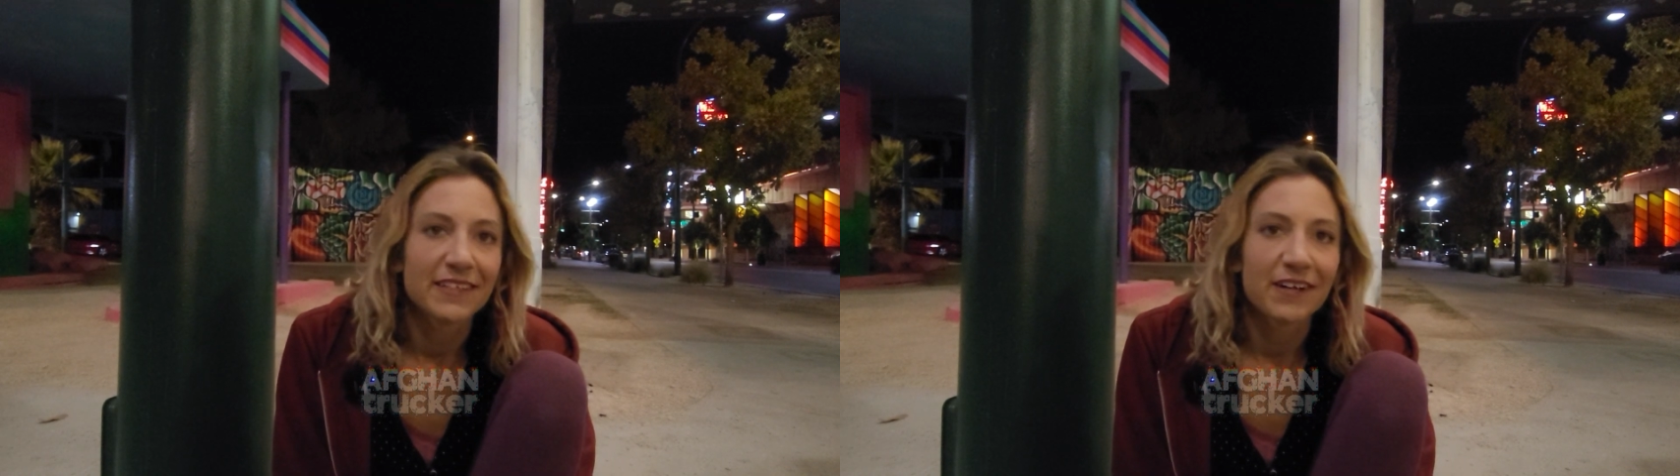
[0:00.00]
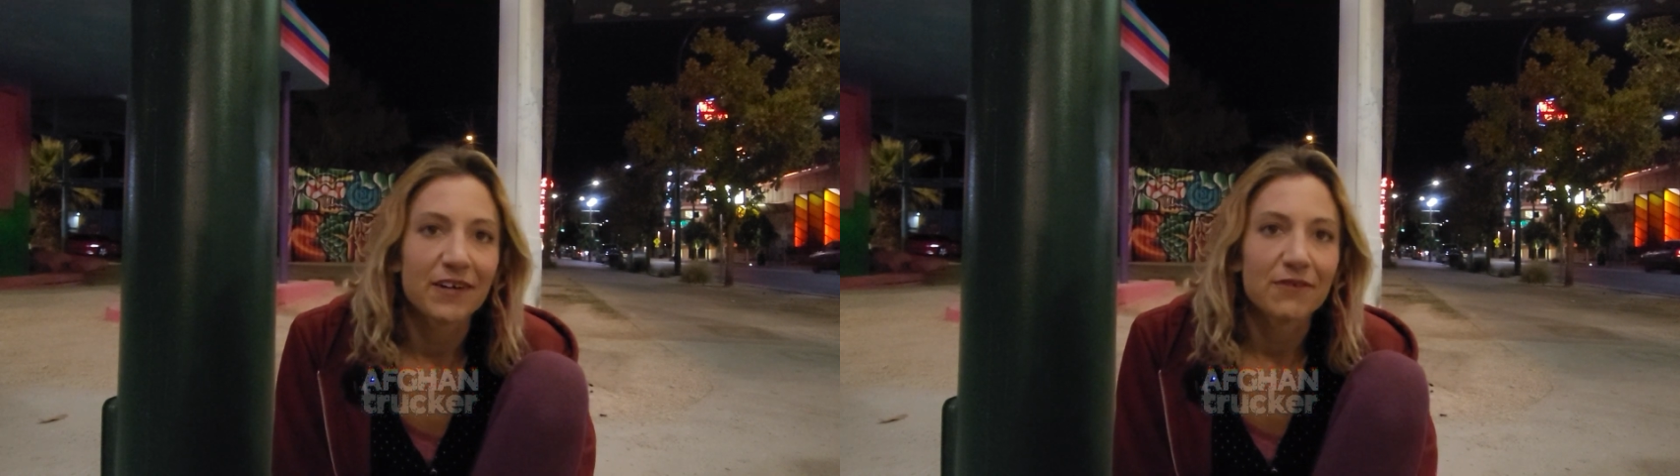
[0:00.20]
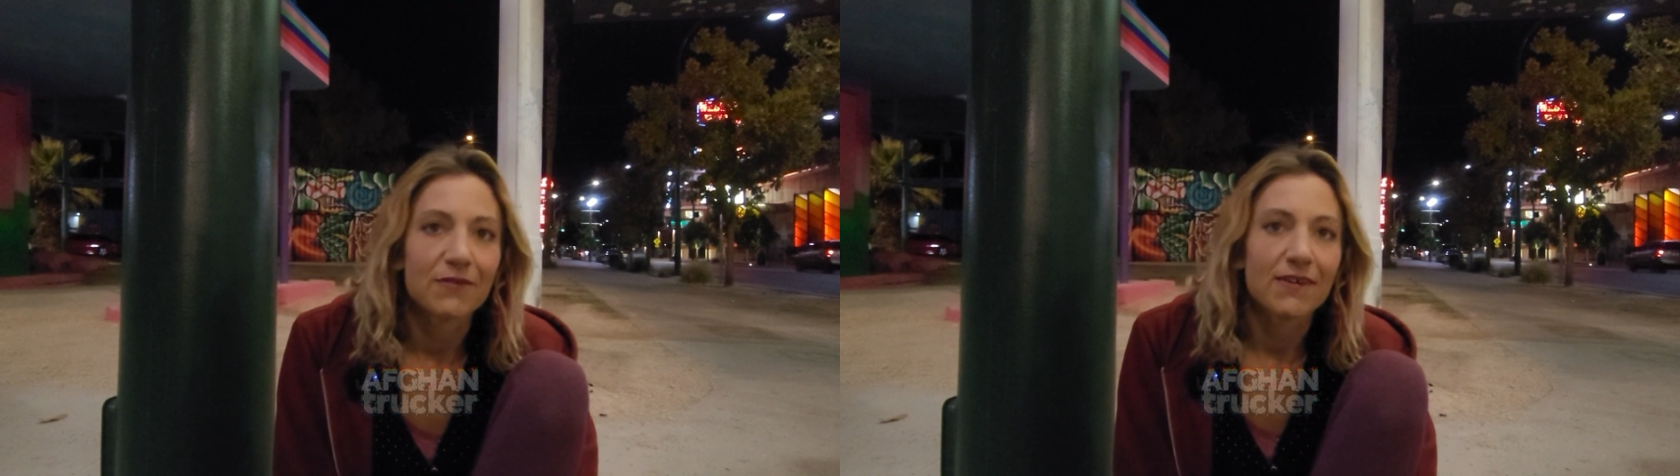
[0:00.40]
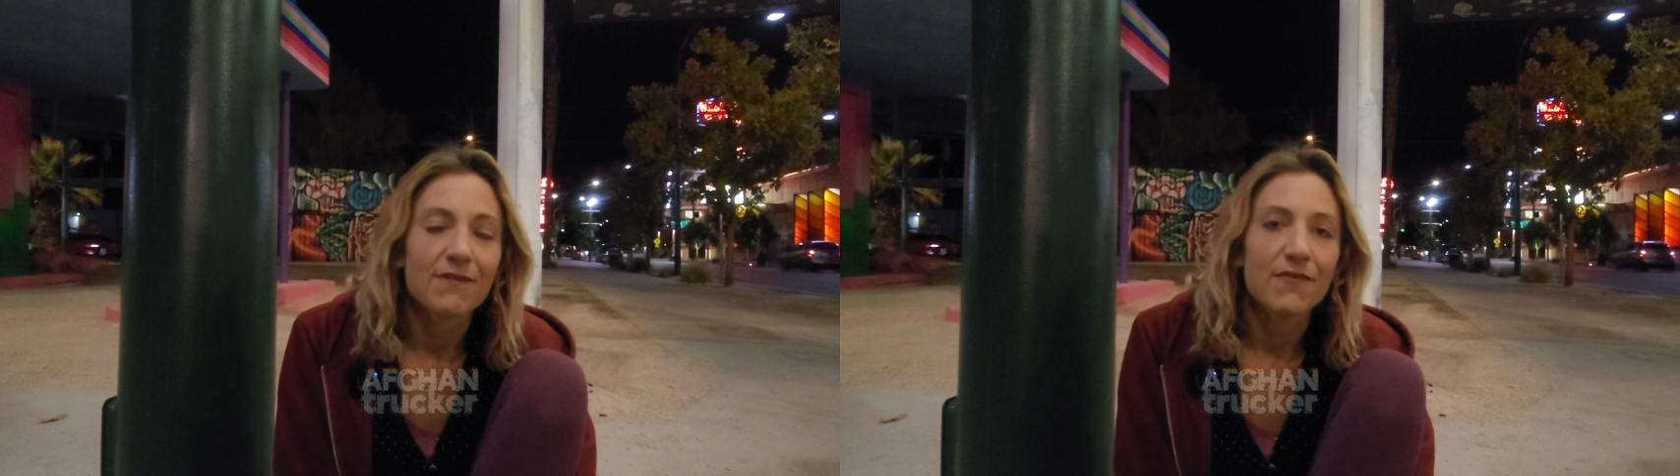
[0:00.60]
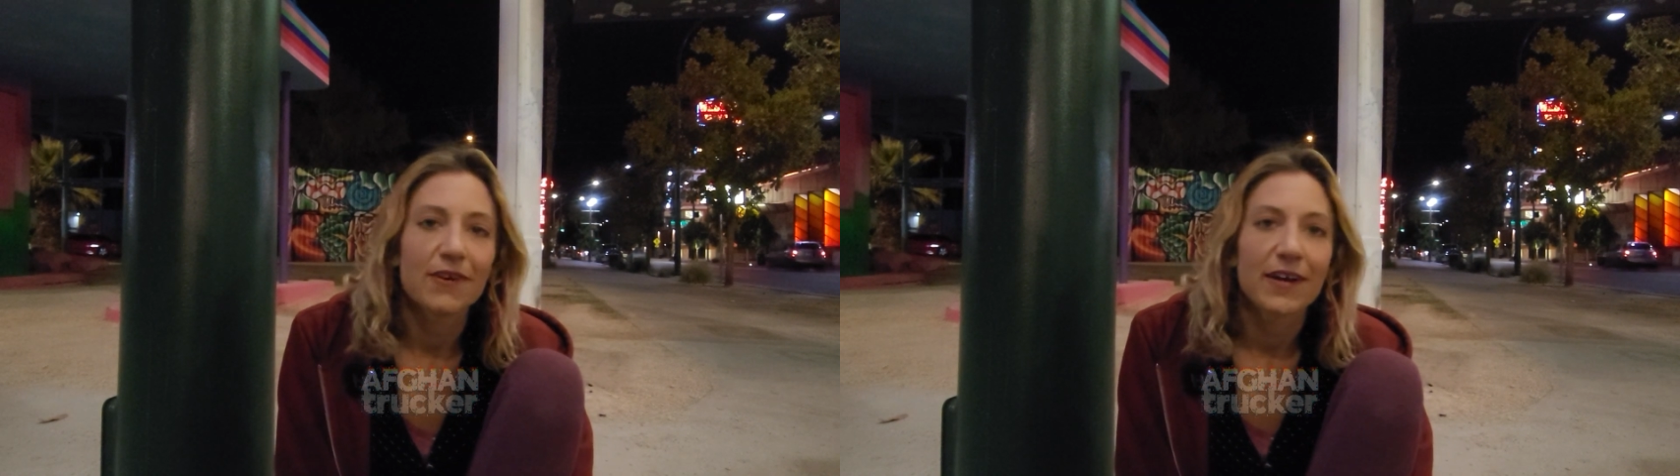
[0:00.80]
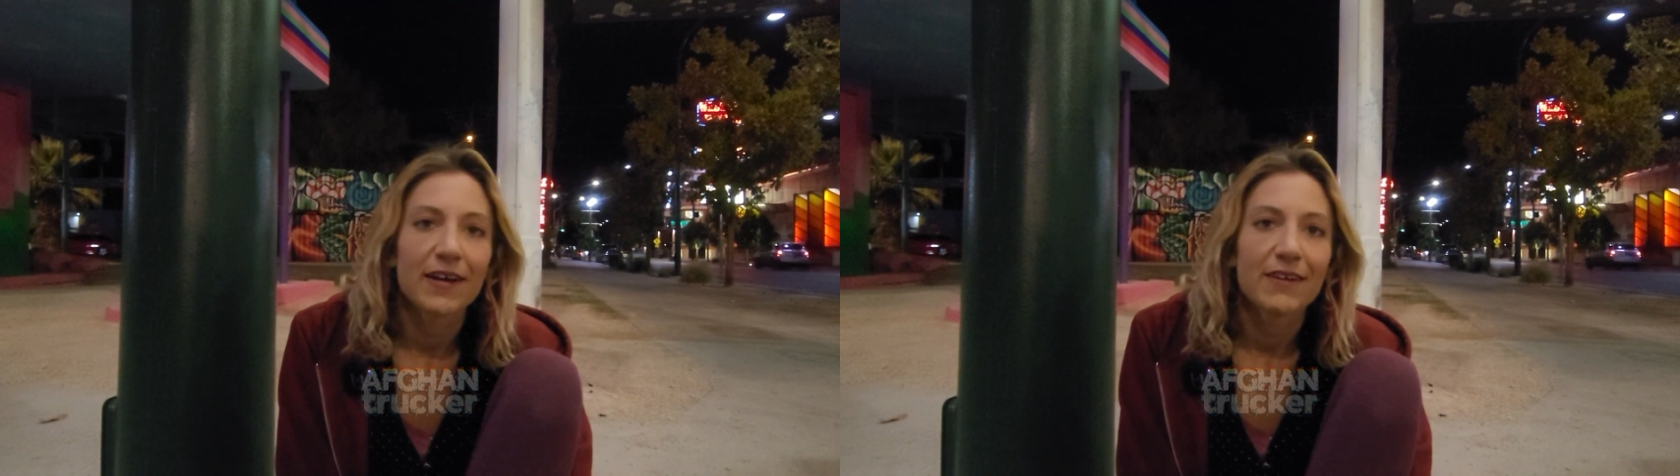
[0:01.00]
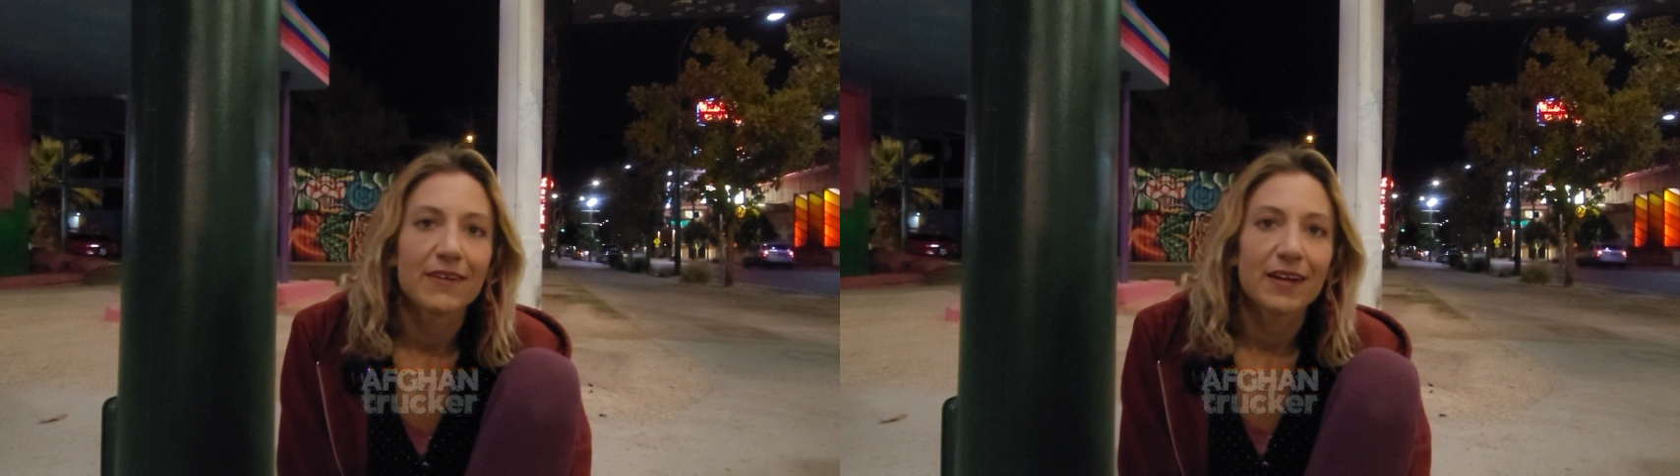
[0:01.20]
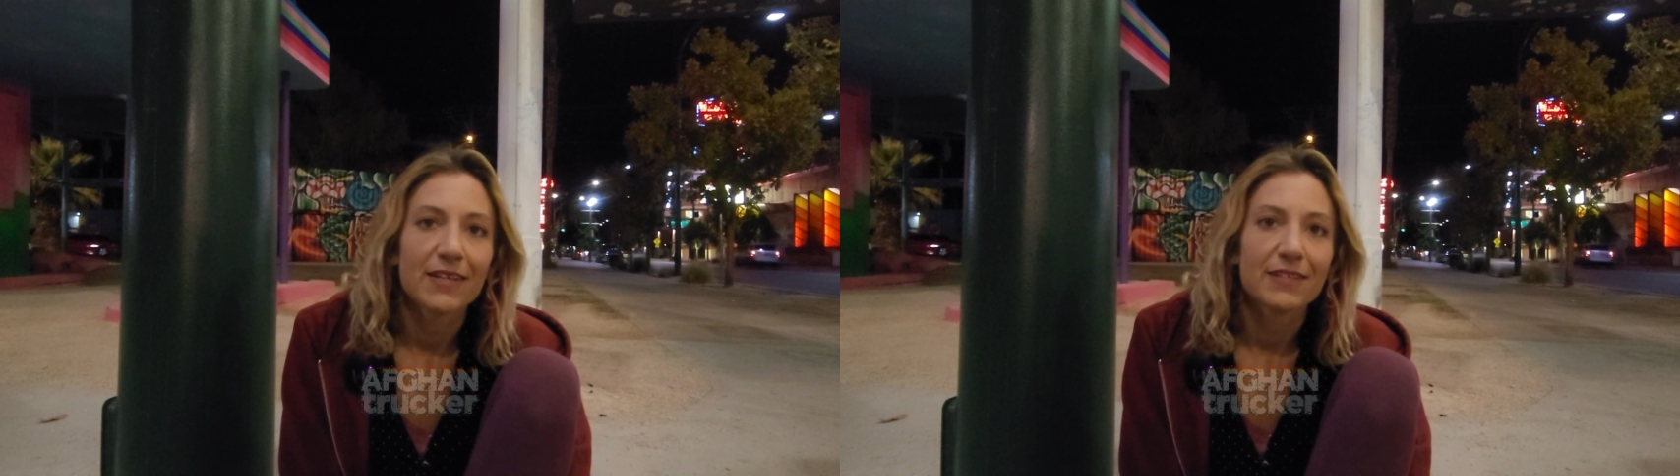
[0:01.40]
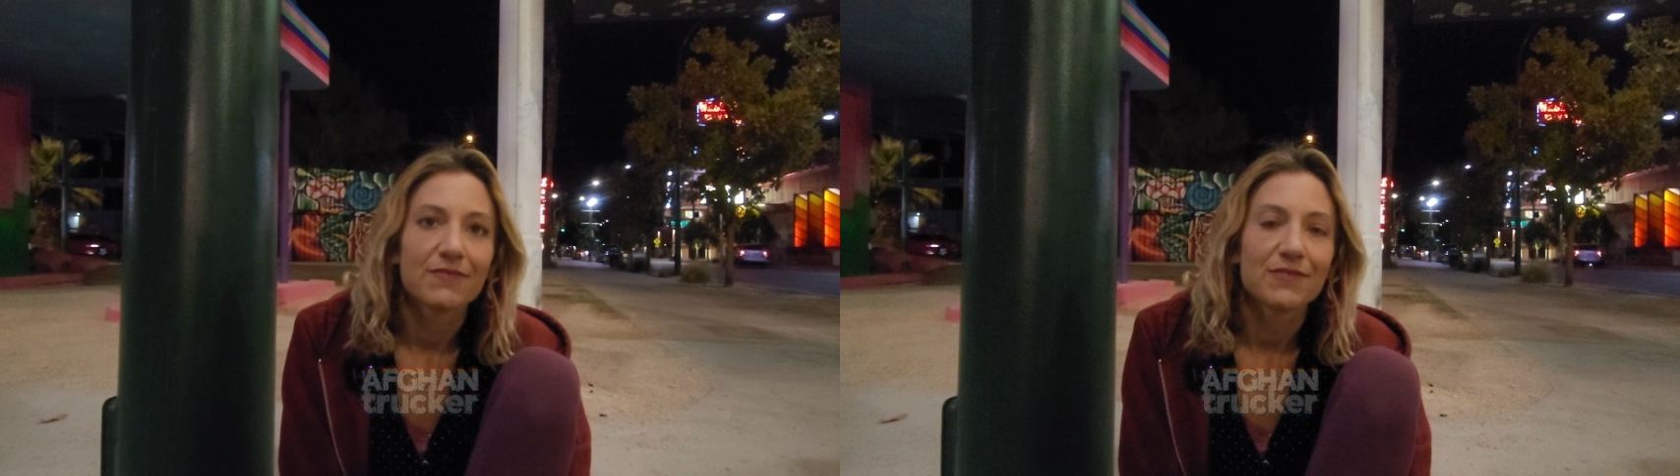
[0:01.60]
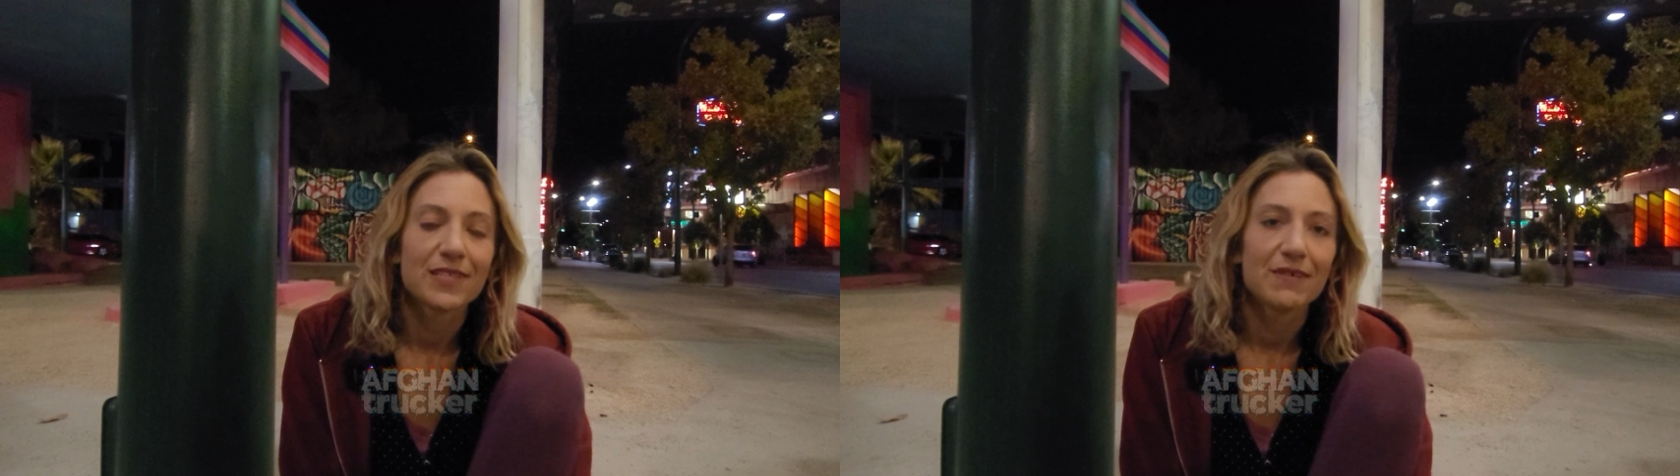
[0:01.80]
Um, I've never had high
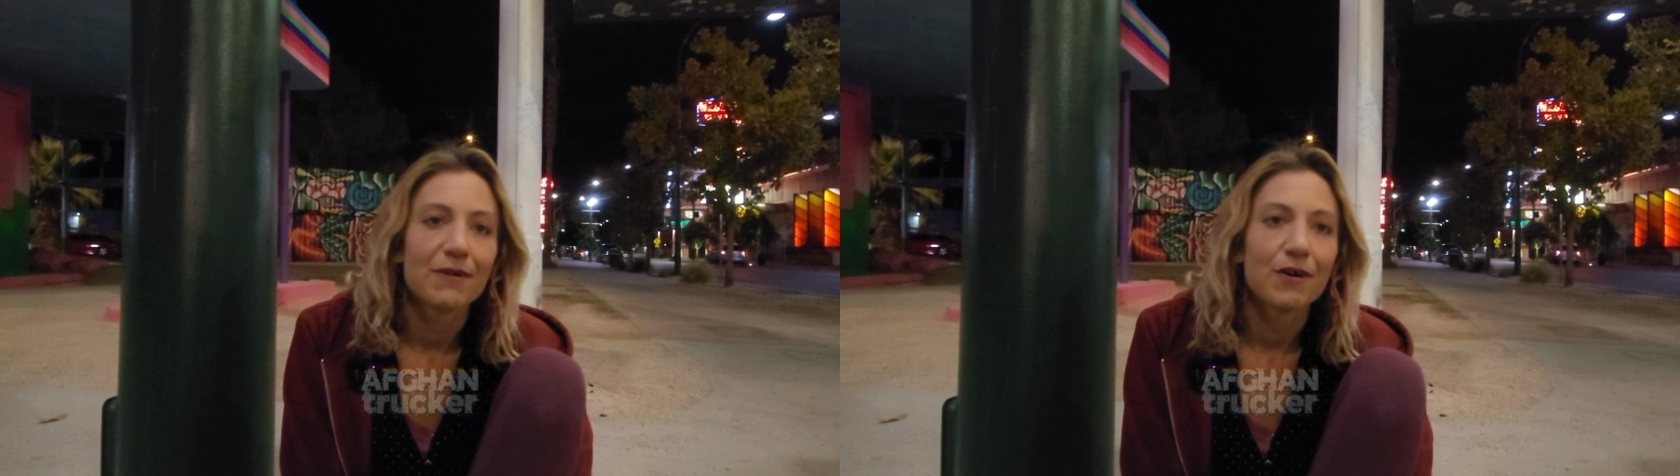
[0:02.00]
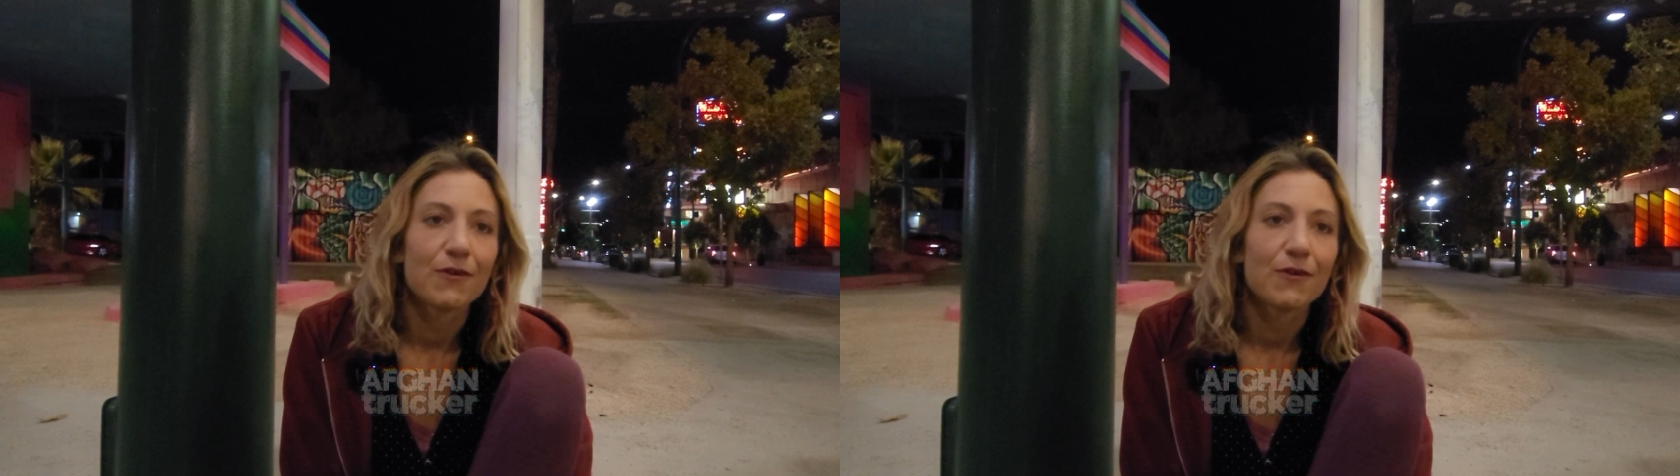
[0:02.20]
self esteem.